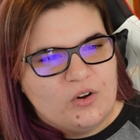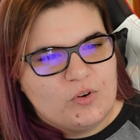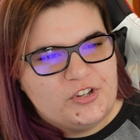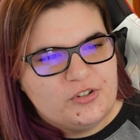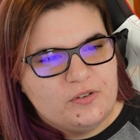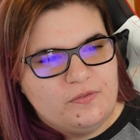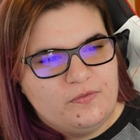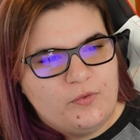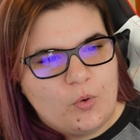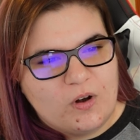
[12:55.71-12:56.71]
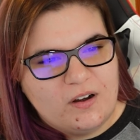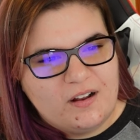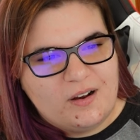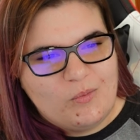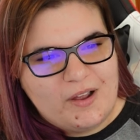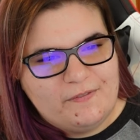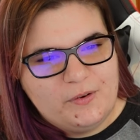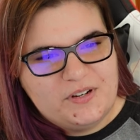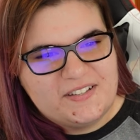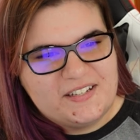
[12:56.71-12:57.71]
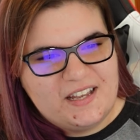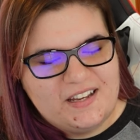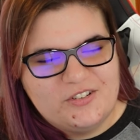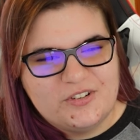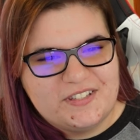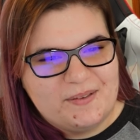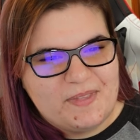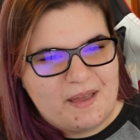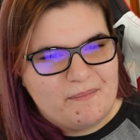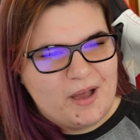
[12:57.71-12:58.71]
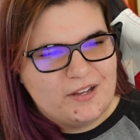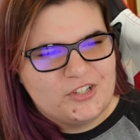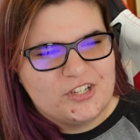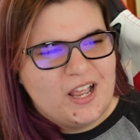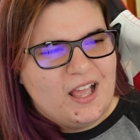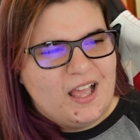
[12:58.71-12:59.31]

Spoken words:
Richard Ford on why food doesn't interest him that much,